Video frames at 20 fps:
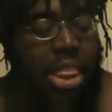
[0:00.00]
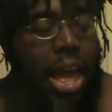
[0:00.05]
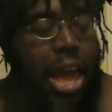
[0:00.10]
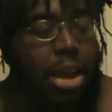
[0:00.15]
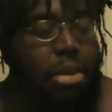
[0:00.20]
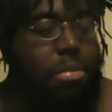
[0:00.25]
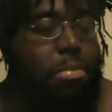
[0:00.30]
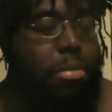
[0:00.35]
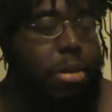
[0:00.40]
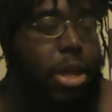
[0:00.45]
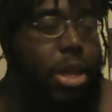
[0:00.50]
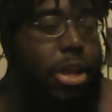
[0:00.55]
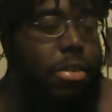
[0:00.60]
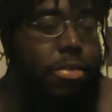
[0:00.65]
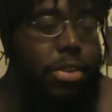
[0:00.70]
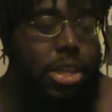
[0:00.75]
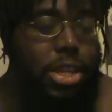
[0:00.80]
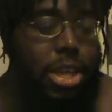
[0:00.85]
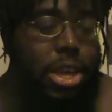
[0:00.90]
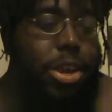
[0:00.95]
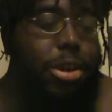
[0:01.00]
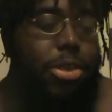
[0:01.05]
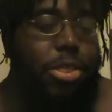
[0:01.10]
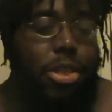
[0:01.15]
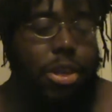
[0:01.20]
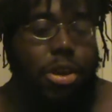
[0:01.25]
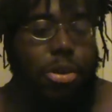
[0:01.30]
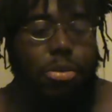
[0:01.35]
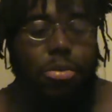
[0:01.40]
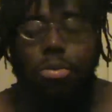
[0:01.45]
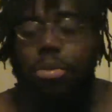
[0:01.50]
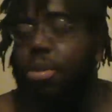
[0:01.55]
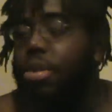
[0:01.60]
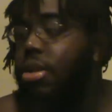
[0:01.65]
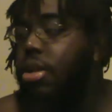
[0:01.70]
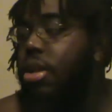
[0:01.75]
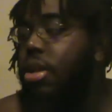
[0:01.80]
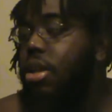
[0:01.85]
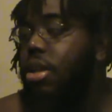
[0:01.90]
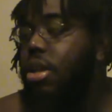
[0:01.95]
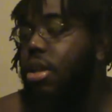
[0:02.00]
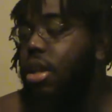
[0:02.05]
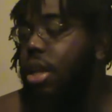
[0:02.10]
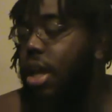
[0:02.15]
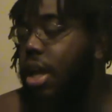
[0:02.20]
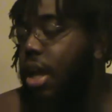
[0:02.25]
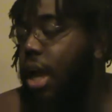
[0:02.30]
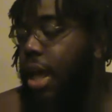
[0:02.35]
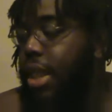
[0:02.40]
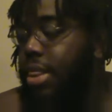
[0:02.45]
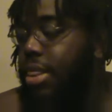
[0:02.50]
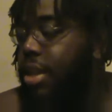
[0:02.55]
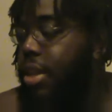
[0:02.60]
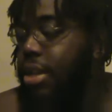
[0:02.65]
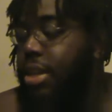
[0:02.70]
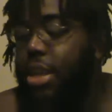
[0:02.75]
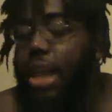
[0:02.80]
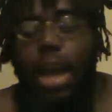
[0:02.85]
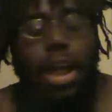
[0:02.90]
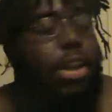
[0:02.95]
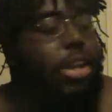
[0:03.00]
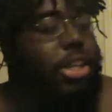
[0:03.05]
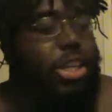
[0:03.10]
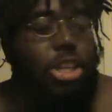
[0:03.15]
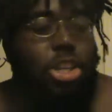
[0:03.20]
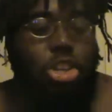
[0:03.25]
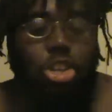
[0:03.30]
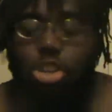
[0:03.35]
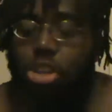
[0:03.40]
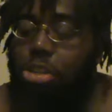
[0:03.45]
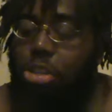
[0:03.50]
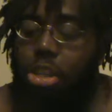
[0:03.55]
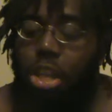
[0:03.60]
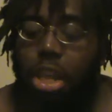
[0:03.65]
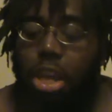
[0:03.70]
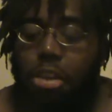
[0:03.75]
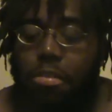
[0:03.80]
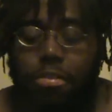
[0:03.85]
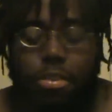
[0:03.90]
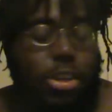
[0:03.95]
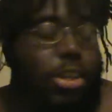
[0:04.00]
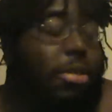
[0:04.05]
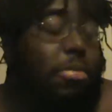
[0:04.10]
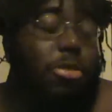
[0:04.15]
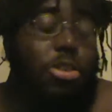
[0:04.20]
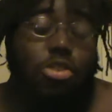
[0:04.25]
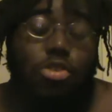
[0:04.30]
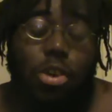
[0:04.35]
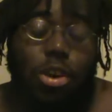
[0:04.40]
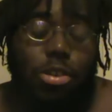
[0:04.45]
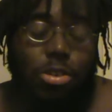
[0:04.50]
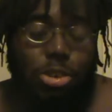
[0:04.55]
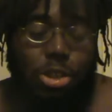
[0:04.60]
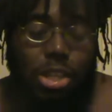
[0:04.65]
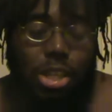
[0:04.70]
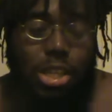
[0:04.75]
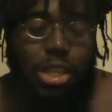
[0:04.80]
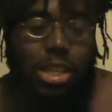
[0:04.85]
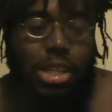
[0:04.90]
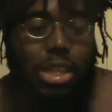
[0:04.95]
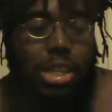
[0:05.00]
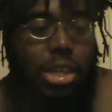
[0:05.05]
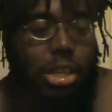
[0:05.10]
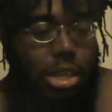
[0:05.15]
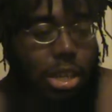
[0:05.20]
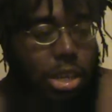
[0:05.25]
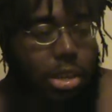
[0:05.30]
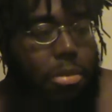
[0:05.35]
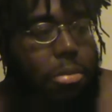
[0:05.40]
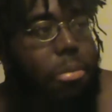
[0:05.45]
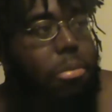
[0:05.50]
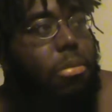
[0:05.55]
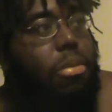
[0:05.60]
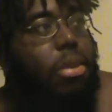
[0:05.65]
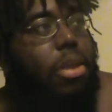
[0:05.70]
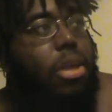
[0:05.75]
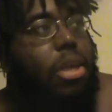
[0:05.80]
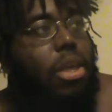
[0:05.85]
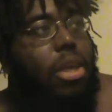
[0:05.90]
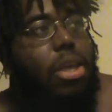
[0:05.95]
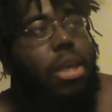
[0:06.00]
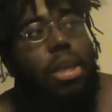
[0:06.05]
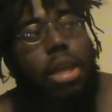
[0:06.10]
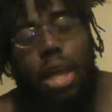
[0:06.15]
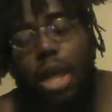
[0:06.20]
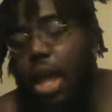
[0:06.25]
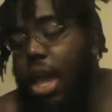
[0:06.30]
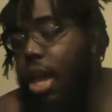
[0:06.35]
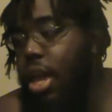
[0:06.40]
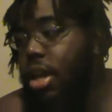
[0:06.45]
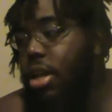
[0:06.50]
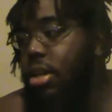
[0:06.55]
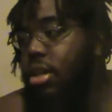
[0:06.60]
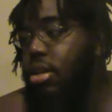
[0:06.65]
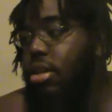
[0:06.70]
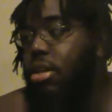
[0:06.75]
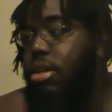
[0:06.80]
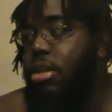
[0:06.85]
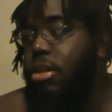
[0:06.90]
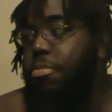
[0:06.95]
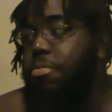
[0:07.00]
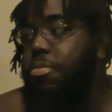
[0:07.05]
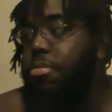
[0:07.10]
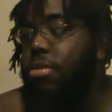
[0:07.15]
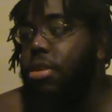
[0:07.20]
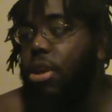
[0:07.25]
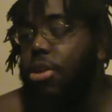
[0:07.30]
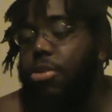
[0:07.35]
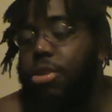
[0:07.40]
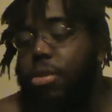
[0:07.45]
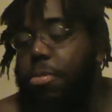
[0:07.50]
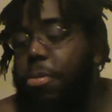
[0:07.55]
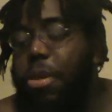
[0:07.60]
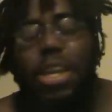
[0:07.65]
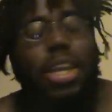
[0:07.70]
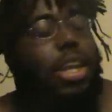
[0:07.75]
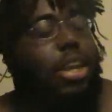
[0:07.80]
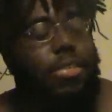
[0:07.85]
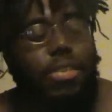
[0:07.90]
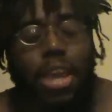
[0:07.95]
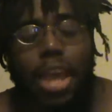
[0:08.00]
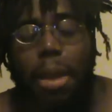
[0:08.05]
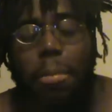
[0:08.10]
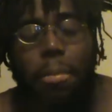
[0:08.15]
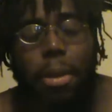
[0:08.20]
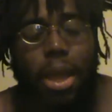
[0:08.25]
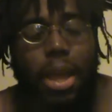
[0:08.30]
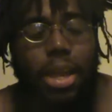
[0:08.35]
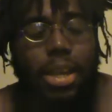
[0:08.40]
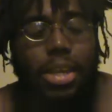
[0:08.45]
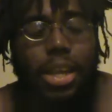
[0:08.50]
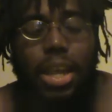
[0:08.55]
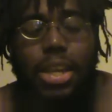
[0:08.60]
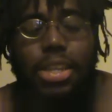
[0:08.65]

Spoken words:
that big of a year, though. I think Dallas is just in for some struggles this season. And speaking of Cambage, I